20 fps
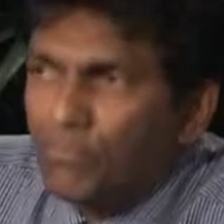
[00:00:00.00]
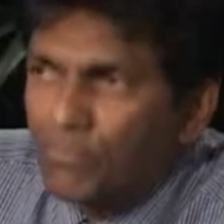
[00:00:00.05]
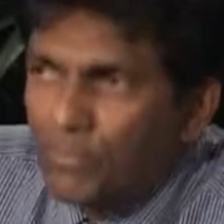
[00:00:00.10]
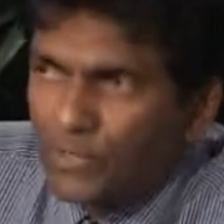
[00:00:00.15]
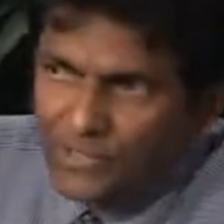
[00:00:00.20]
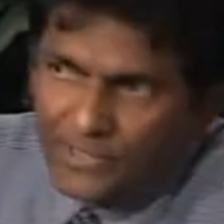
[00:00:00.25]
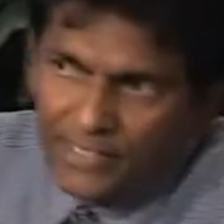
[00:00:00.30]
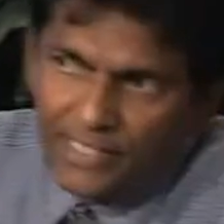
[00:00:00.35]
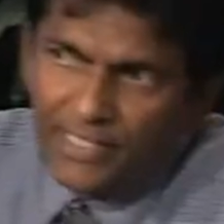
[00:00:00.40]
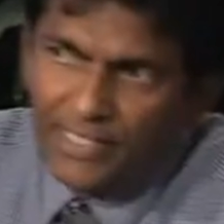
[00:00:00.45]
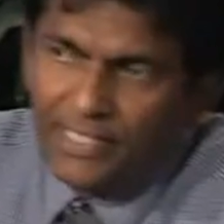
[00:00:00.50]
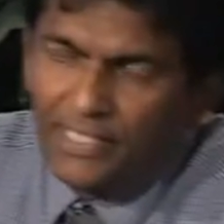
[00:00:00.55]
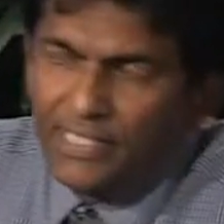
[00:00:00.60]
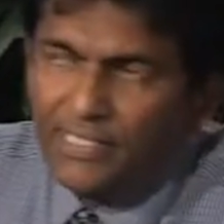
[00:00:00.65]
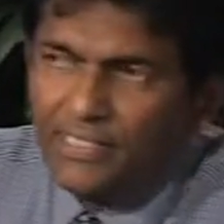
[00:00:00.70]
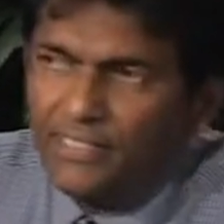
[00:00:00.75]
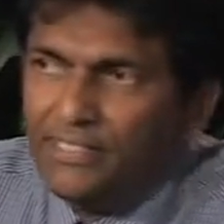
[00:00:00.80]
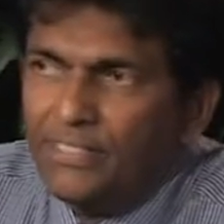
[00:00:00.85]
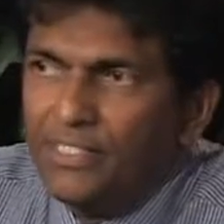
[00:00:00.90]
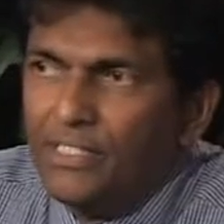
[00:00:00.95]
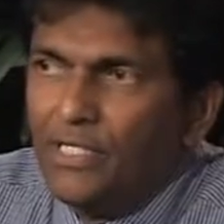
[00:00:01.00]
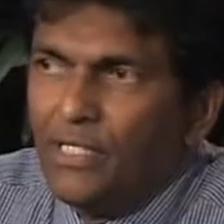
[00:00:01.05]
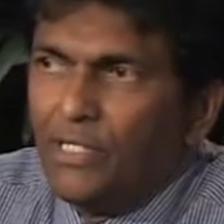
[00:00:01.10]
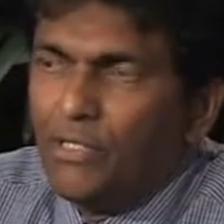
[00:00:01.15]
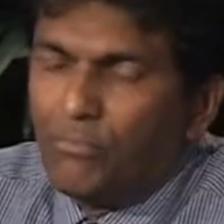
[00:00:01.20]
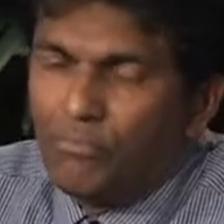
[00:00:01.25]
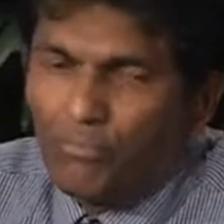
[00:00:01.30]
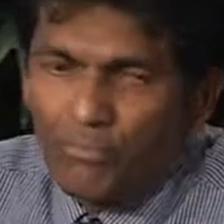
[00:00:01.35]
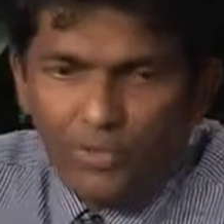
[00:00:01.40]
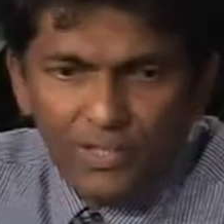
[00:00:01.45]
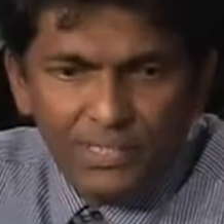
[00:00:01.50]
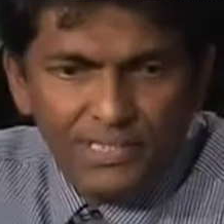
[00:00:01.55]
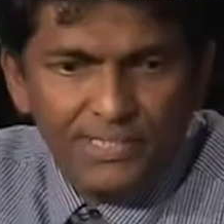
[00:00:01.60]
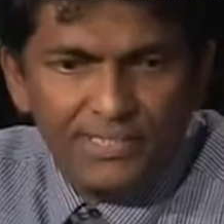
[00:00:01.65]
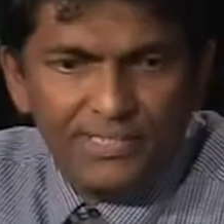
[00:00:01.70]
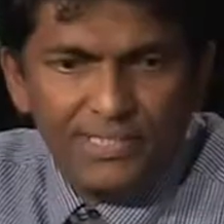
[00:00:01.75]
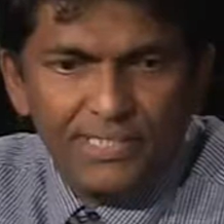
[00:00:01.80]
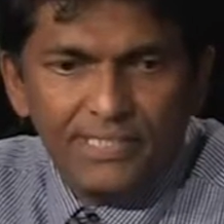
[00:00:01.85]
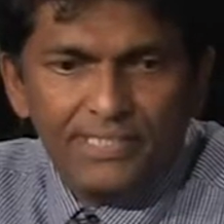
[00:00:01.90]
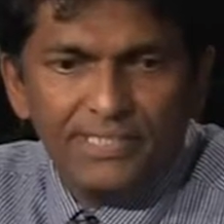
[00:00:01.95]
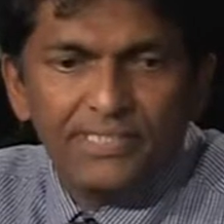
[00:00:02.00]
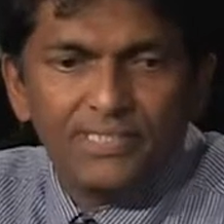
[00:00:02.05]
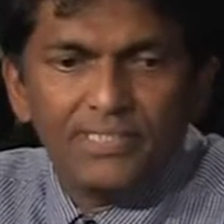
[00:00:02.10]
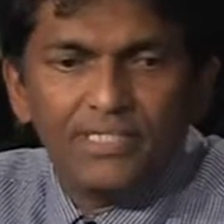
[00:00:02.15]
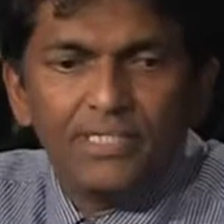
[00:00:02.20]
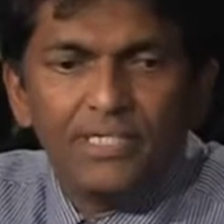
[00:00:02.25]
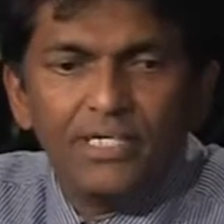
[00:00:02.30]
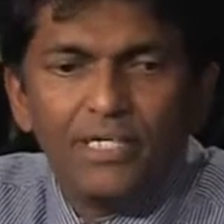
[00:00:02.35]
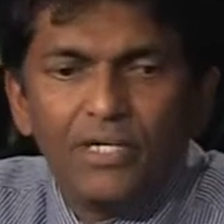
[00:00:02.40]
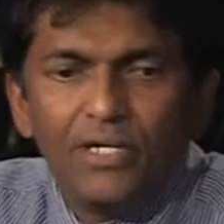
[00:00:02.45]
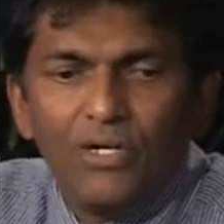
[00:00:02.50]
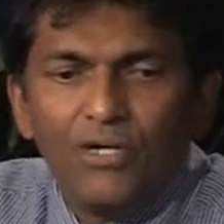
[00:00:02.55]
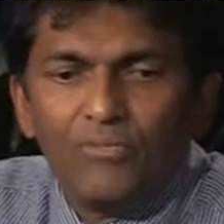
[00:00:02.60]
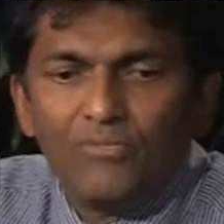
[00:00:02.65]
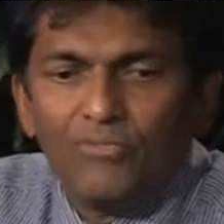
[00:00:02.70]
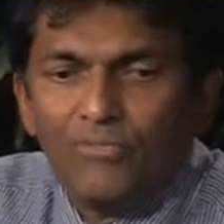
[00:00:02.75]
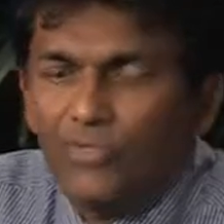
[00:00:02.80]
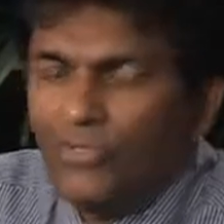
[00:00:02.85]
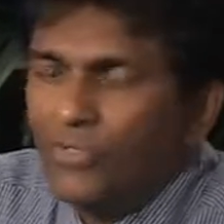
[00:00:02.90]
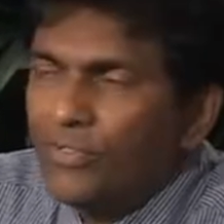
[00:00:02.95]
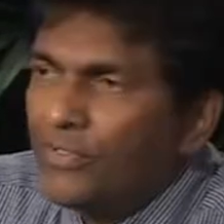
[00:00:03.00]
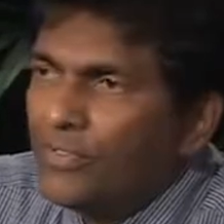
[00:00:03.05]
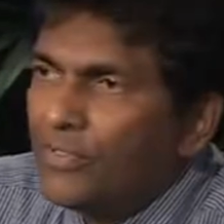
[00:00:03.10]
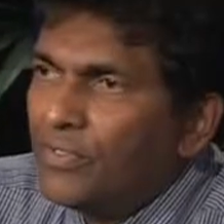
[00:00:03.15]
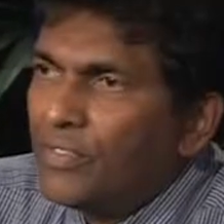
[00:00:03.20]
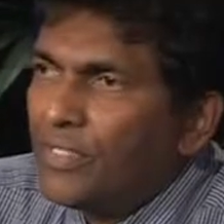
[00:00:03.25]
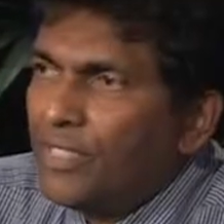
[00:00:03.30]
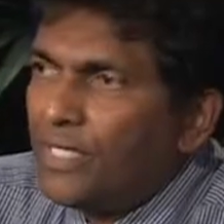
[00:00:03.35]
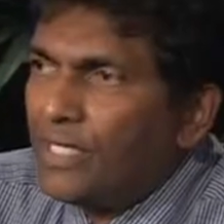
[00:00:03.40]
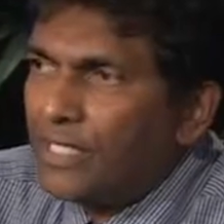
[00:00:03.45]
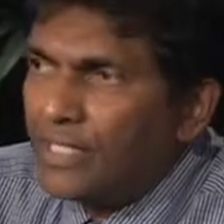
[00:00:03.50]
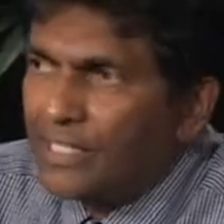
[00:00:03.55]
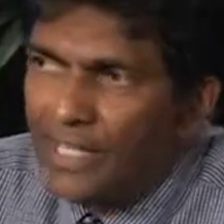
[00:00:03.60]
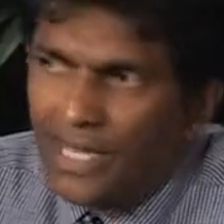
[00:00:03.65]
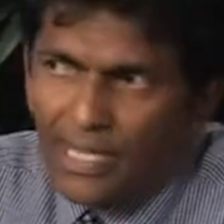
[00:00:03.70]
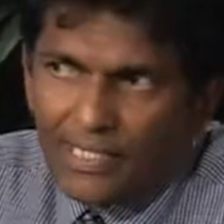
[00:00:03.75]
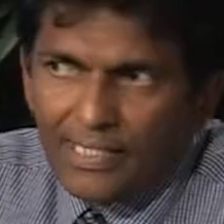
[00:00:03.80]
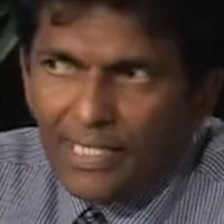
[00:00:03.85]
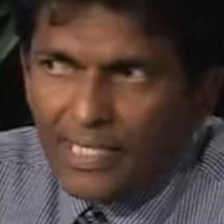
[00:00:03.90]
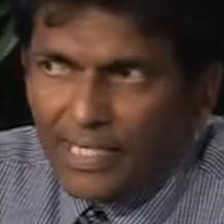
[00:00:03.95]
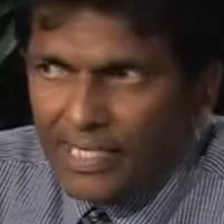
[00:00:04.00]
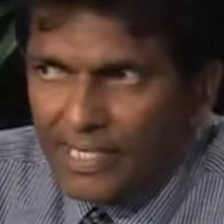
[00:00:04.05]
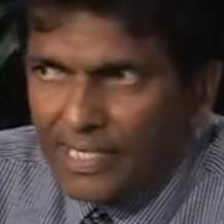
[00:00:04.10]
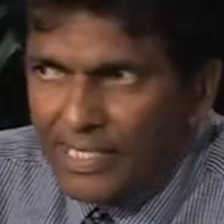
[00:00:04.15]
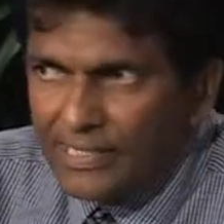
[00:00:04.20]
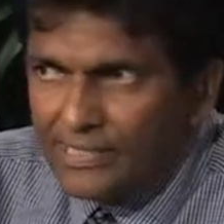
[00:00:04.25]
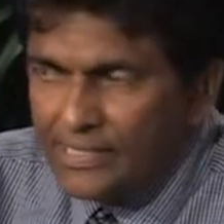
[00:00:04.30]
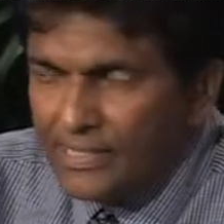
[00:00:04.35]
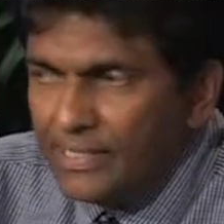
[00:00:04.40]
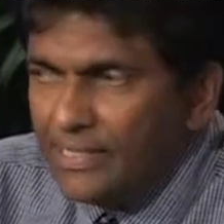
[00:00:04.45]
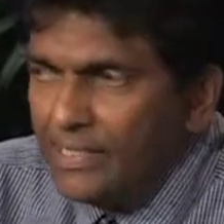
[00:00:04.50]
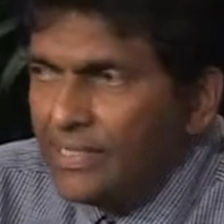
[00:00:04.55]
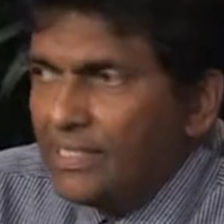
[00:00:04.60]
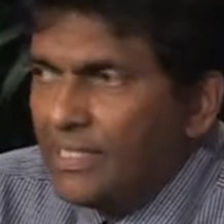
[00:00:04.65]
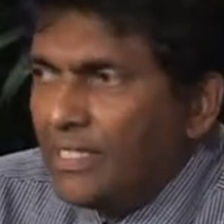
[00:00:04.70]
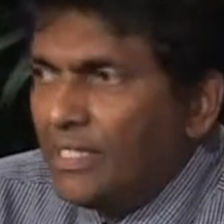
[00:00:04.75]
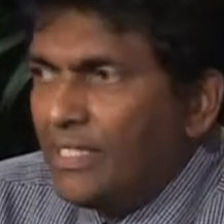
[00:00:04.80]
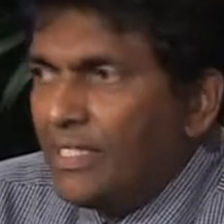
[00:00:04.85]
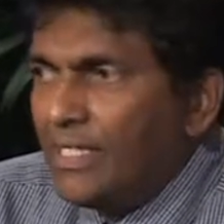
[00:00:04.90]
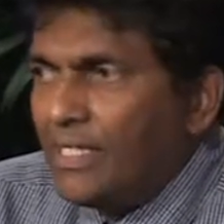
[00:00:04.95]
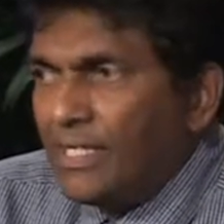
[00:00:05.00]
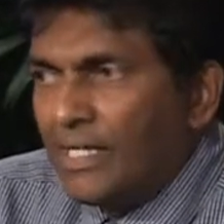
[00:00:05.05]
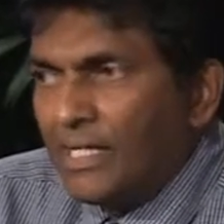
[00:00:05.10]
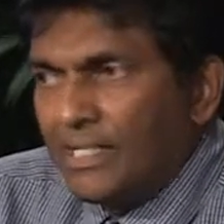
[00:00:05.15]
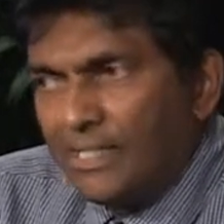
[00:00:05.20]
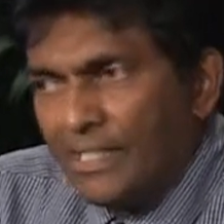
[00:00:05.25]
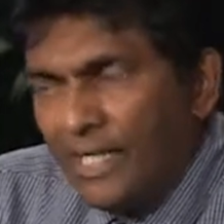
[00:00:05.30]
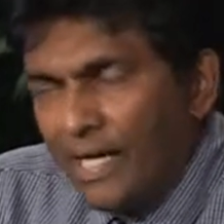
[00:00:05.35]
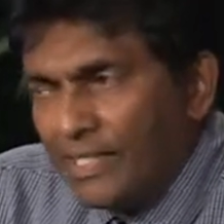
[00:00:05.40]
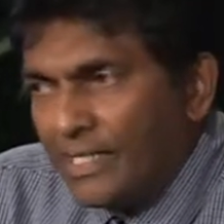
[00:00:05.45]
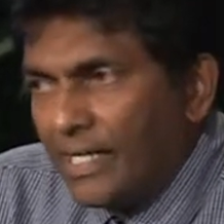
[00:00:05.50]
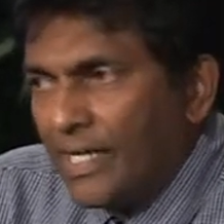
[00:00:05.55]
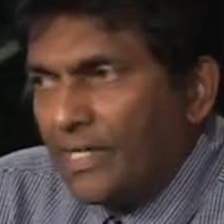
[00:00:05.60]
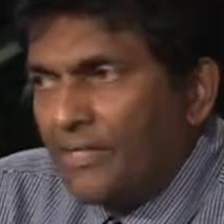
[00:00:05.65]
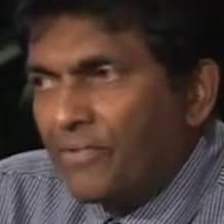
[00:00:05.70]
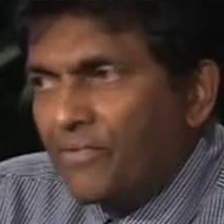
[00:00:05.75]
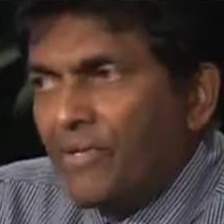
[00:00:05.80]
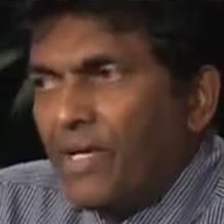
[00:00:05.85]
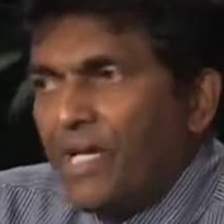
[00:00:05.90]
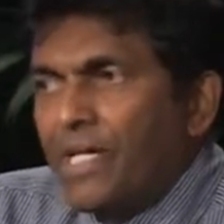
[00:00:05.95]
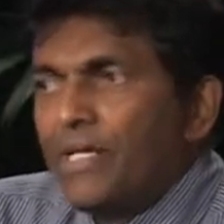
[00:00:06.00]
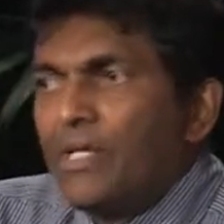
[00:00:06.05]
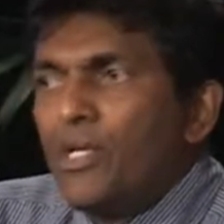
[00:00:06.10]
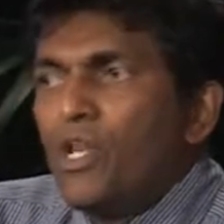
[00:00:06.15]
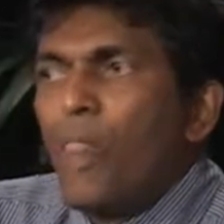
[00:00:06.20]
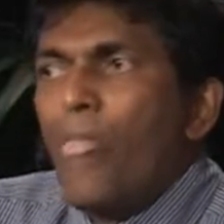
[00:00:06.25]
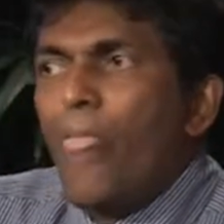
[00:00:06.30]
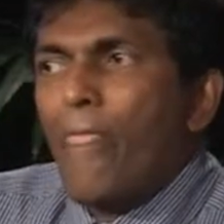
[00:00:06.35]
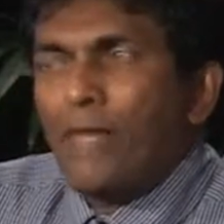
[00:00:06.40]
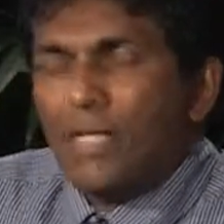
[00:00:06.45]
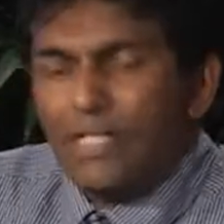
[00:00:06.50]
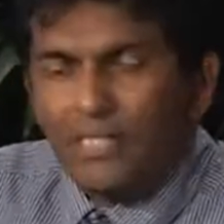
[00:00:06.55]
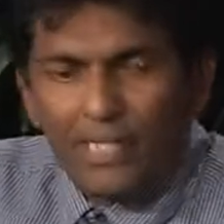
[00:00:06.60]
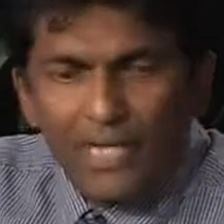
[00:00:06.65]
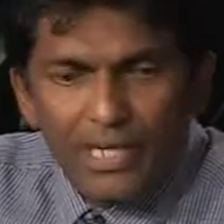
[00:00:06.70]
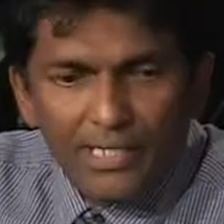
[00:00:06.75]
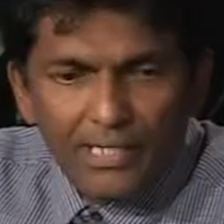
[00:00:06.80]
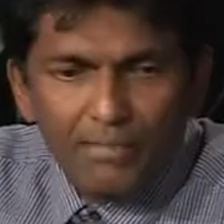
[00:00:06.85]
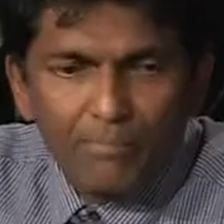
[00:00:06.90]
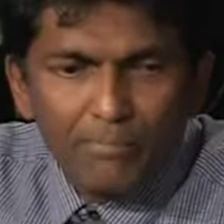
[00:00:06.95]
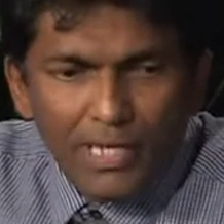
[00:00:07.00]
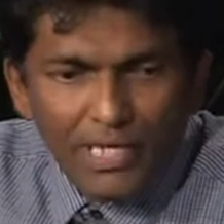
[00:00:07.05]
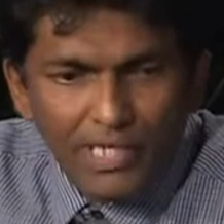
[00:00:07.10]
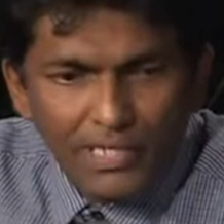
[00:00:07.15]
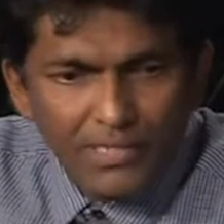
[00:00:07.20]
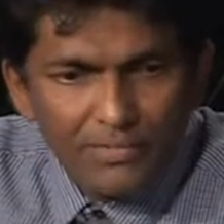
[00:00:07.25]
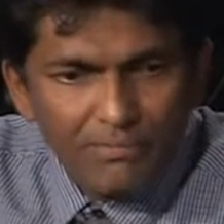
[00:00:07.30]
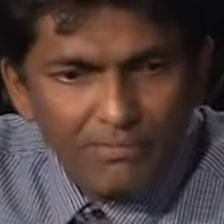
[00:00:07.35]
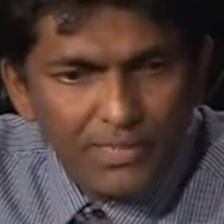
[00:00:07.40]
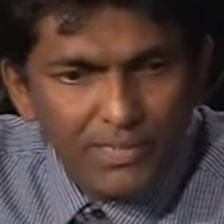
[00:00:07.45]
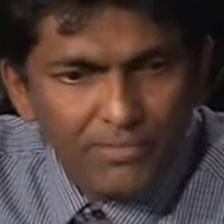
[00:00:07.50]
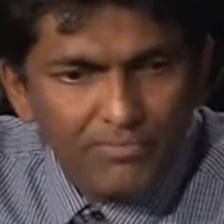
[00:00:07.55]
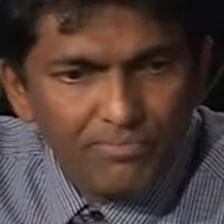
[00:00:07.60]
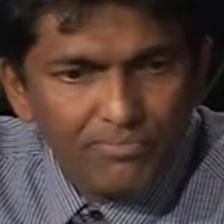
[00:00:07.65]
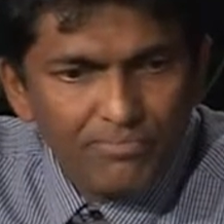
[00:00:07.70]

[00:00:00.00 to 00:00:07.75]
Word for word: procedures, policies for data collection, data entry, and data management.